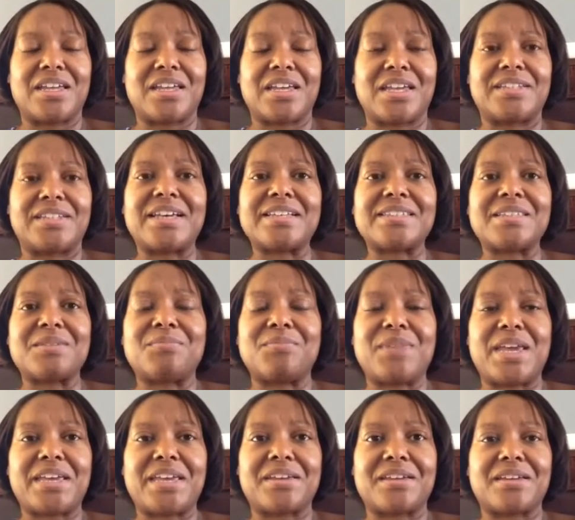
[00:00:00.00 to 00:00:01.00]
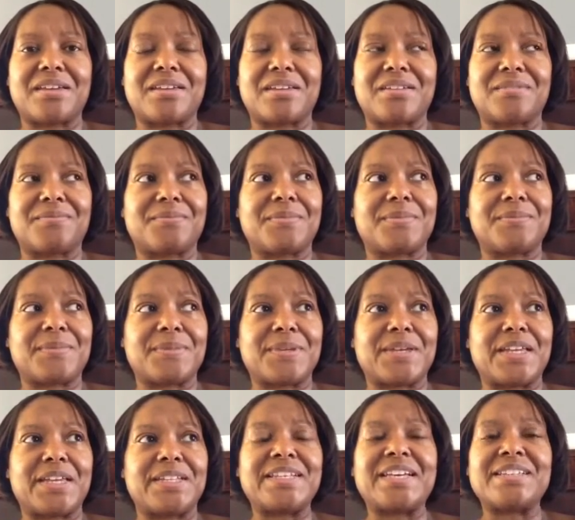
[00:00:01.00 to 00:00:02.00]
it
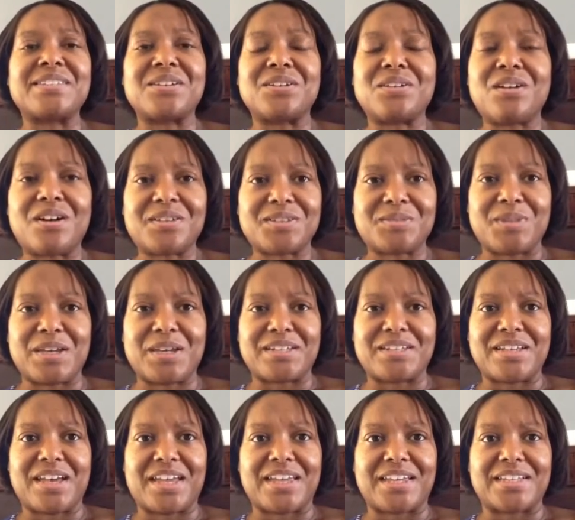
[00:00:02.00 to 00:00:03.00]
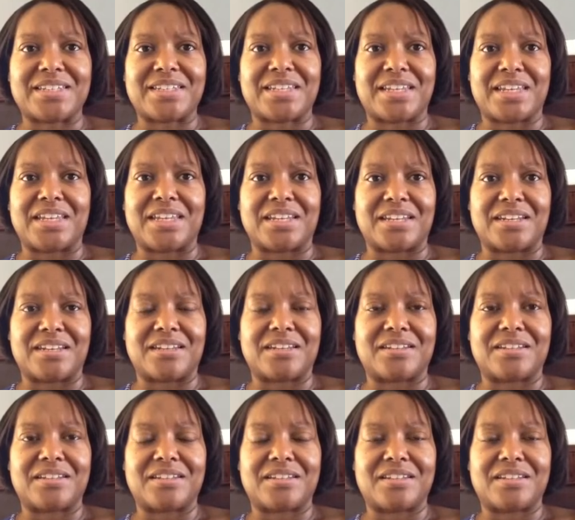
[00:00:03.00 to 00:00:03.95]
doesn't cause my diet to end,